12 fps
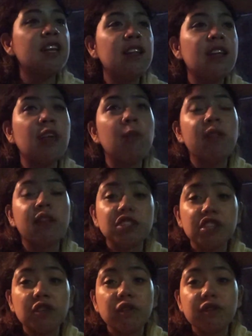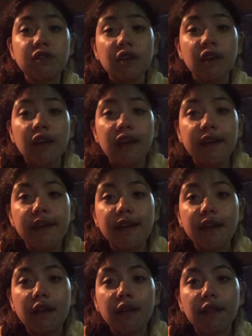literally gave me the chills.
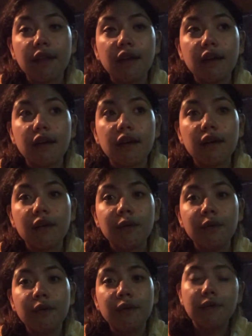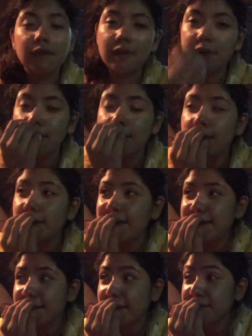And I was like, ooh.
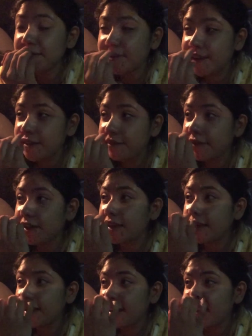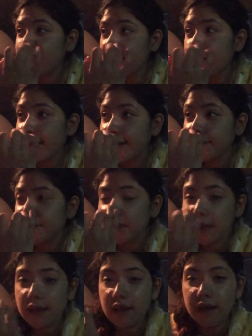So that was pretty freaky that he saw that.
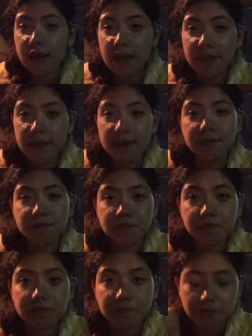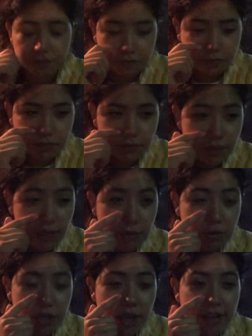And then
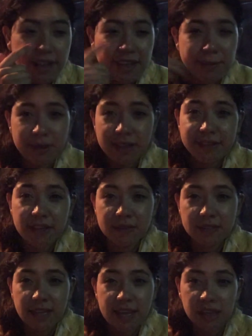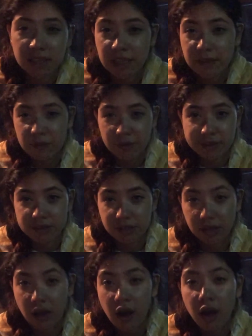we're talking, and the police officer had to leave to
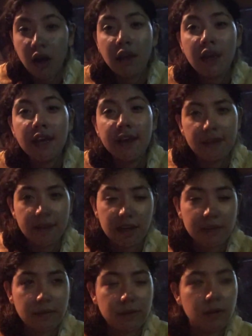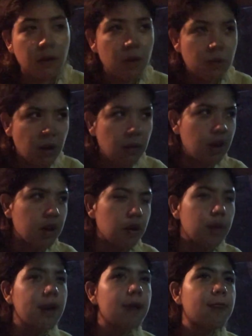answer a call, and they left us alone. We were
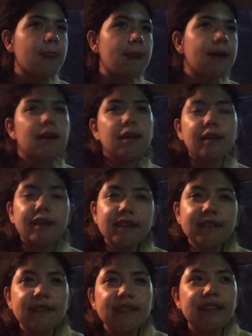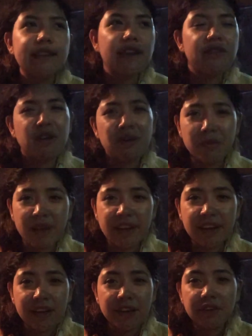walking around, didn't see anything, felt
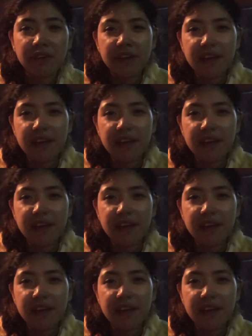weird.